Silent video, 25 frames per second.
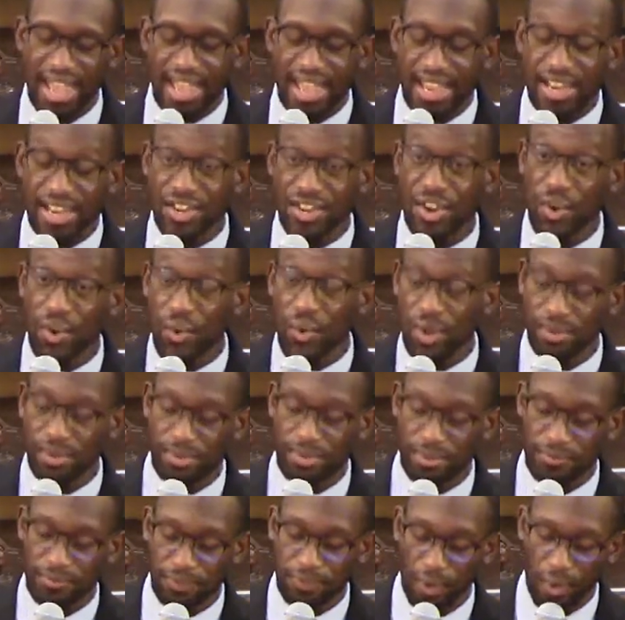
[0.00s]
he knew it
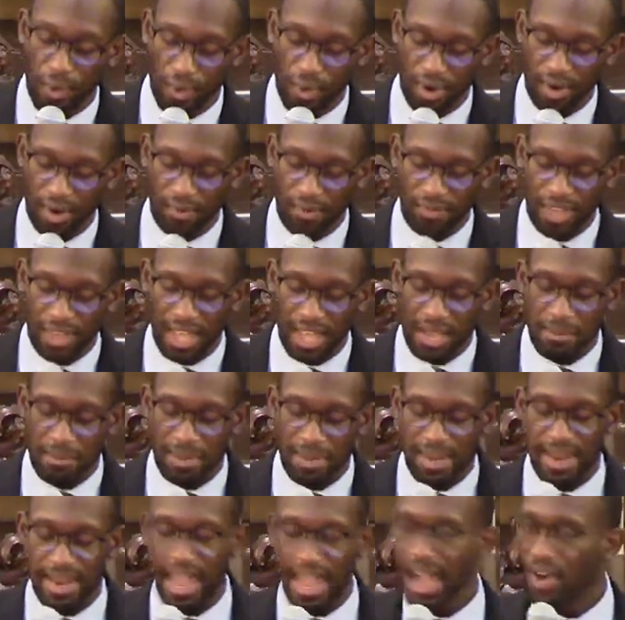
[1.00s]
before,
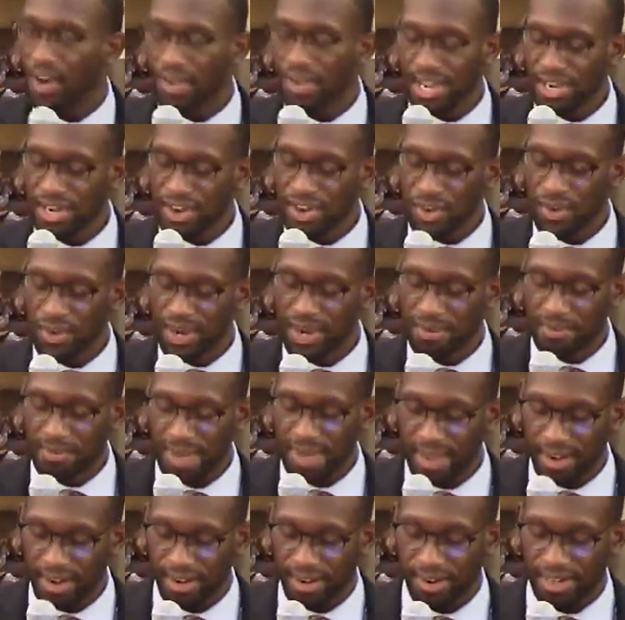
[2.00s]
but now he knew it
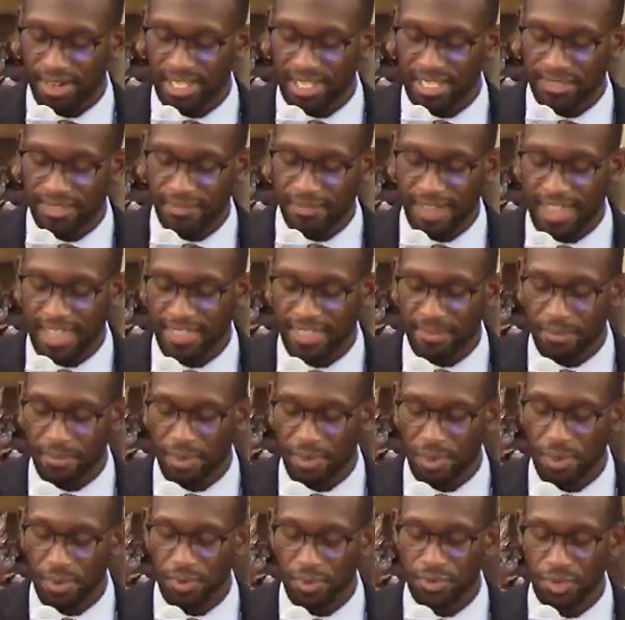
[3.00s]
better. His faith
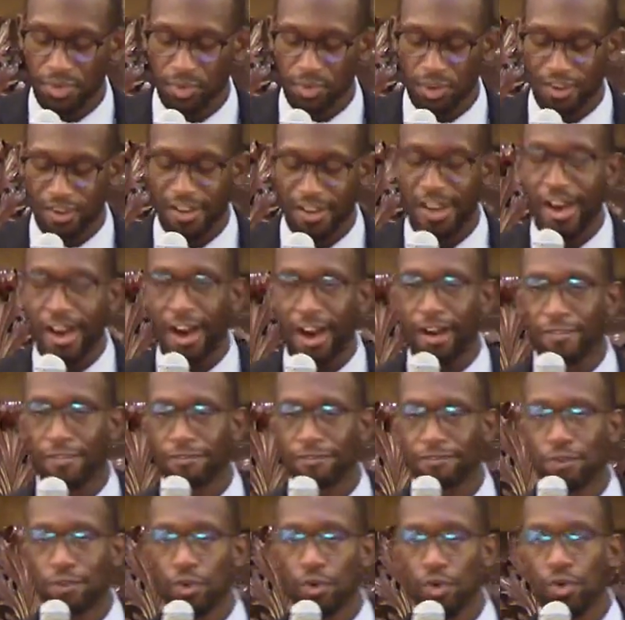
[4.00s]
moved to a
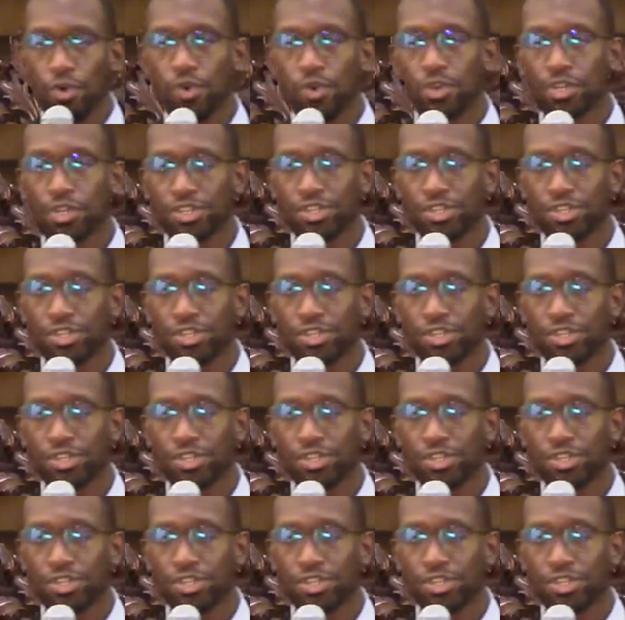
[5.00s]
full